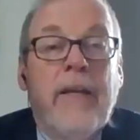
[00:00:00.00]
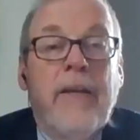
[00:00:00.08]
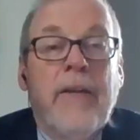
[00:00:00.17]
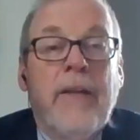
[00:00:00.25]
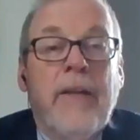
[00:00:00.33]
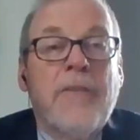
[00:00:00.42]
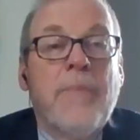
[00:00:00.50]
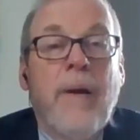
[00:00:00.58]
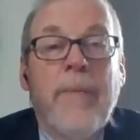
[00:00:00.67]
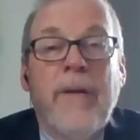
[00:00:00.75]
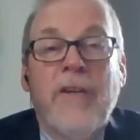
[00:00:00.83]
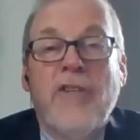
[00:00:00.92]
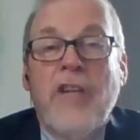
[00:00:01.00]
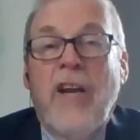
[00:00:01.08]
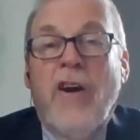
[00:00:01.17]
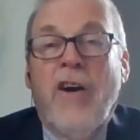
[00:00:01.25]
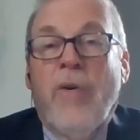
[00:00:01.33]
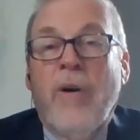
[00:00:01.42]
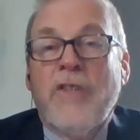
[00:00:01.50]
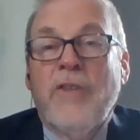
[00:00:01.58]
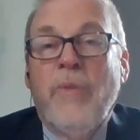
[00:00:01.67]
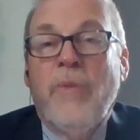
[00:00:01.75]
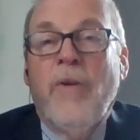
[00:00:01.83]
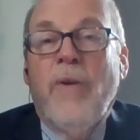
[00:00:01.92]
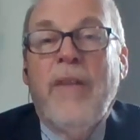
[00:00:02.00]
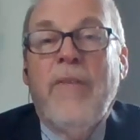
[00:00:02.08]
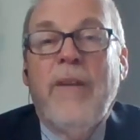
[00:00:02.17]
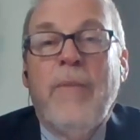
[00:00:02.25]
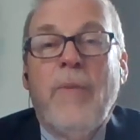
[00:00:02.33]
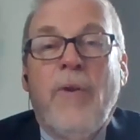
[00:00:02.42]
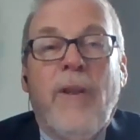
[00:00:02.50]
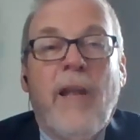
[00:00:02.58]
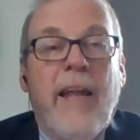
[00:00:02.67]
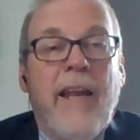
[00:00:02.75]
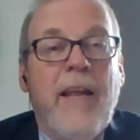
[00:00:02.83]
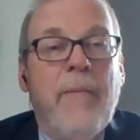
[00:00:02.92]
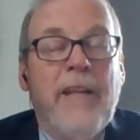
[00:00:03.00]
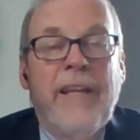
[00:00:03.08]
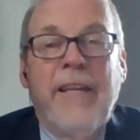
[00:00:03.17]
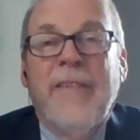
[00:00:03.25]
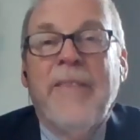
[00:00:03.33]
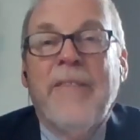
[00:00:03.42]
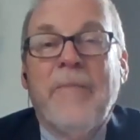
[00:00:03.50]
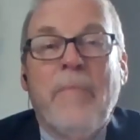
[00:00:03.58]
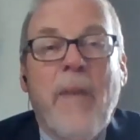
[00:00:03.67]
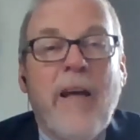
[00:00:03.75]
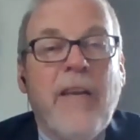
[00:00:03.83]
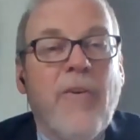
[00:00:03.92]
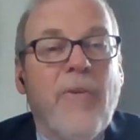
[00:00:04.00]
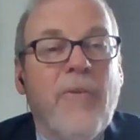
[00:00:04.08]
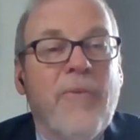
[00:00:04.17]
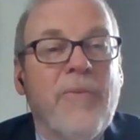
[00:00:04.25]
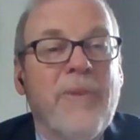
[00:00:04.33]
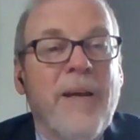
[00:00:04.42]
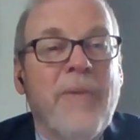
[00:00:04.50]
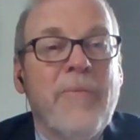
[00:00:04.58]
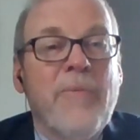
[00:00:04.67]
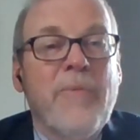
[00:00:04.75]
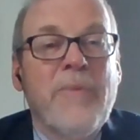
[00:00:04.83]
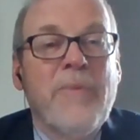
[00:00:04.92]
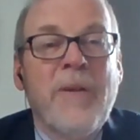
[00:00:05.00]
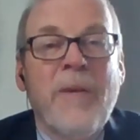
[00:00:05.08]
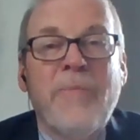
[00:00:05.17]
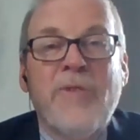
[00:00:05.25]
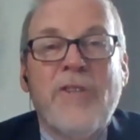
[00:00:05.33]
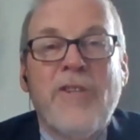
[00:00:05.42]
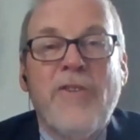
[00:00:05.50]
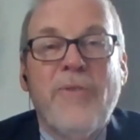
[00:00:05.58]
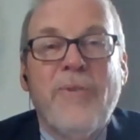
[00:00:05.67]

that's probably a JR question. We don't have him on the line. Emily, Michael, that one comes to you.